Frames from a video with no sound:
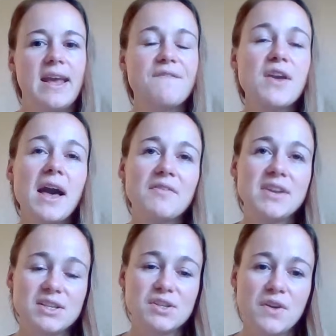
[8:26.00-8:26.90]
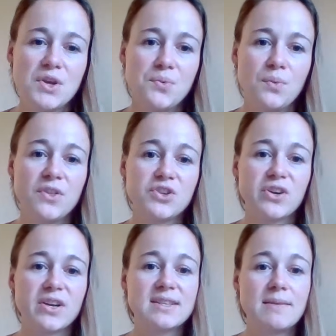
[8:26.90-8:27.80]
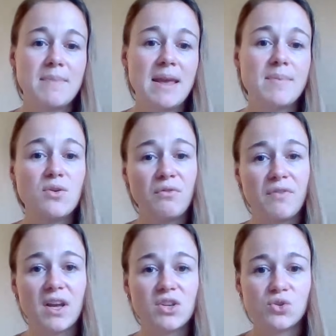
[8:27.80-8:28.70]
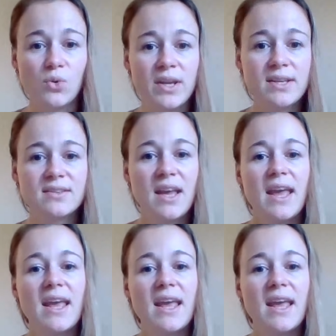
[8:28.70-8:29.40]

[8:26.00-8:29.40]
If you have an interview with the trust that may be your first choice,